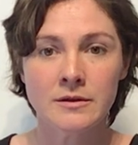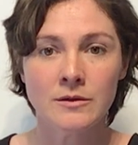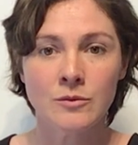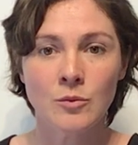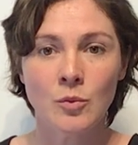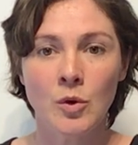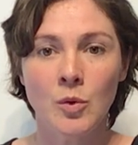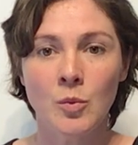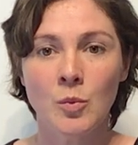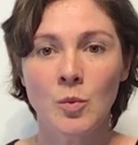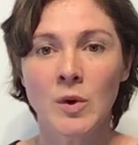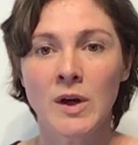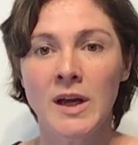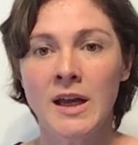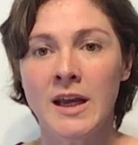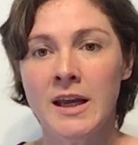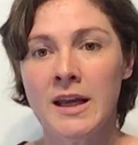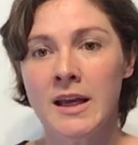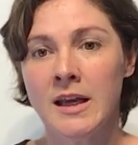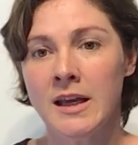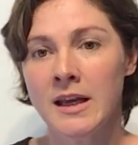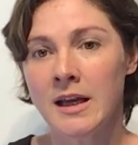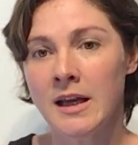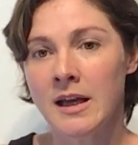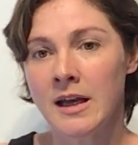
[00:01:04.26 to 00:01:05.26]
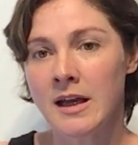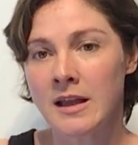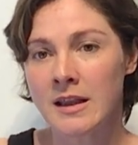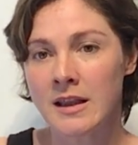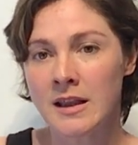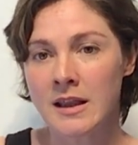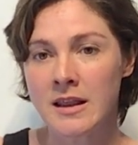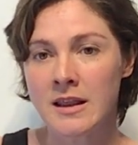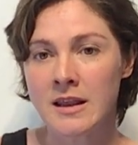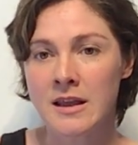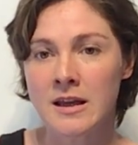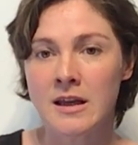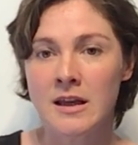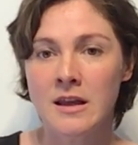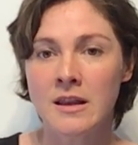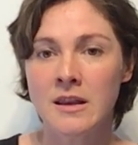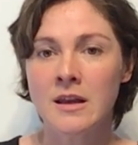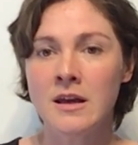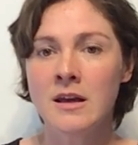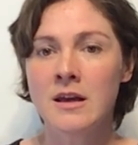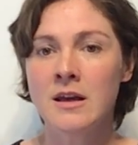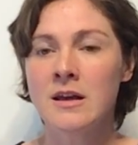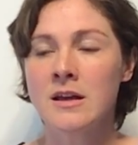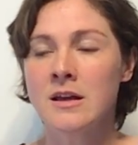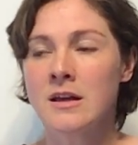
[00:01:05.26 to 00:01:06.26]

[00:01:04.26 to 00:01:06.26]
one way and then the other.